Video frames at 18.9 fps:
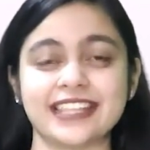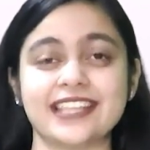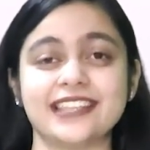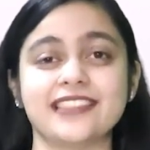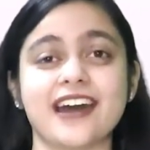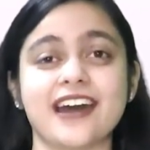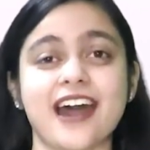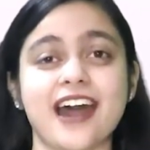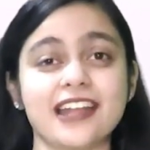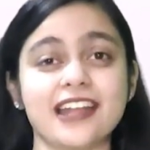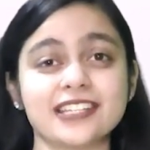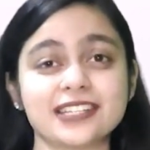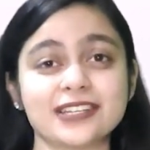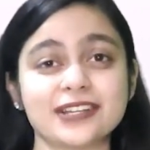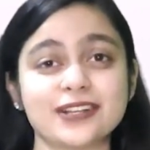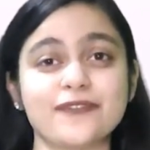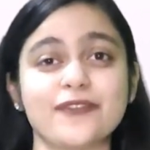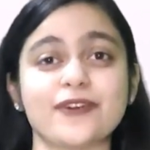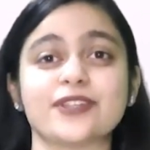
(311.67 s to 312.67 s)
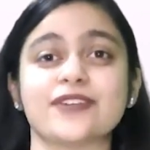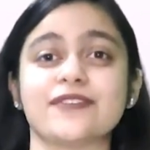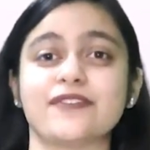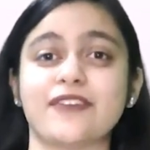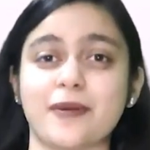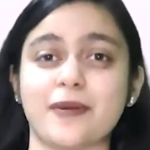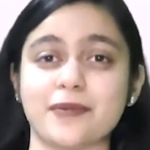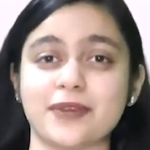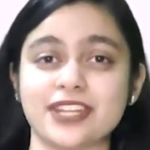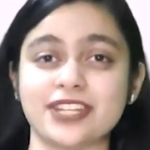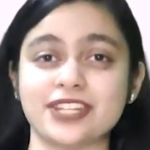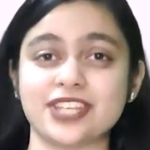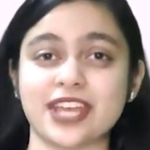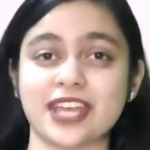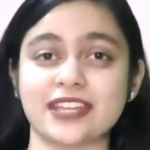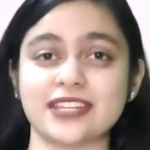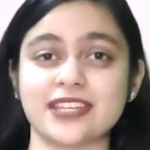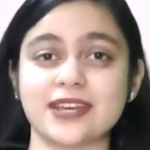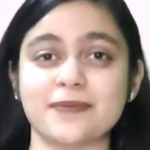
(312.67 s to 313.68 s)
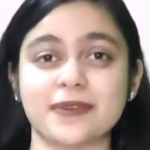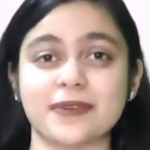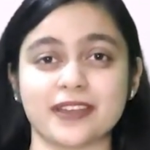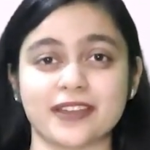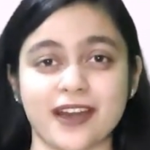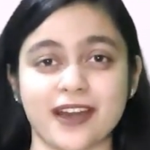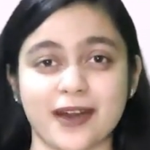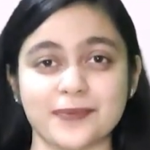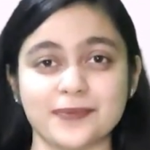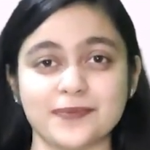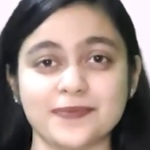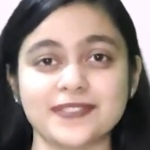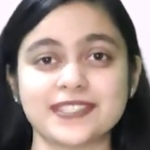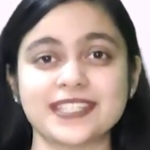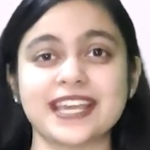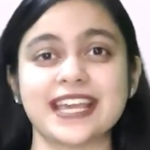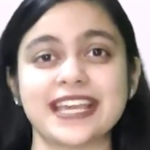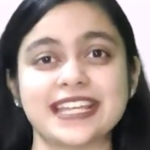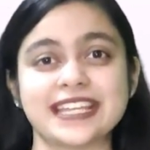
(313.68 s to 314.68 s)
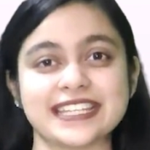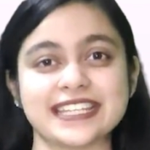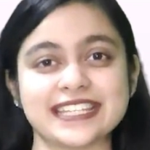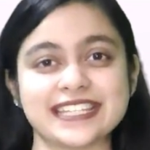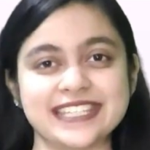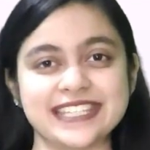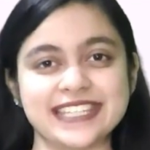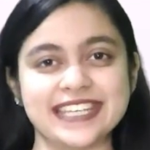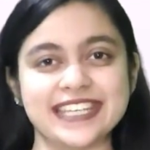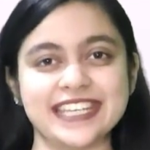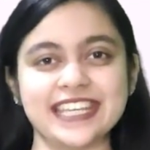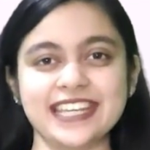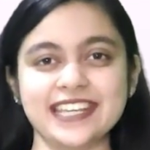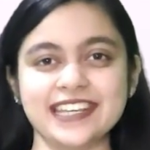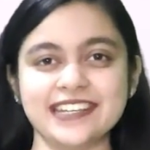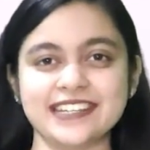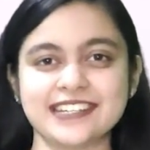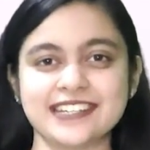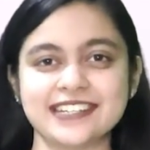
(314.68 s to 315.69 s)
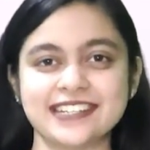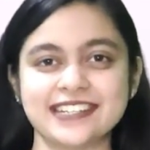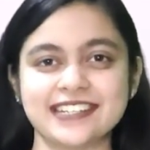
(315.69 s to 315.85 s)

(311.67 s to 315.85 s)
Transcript: Then the article for the feminine gender becomes die.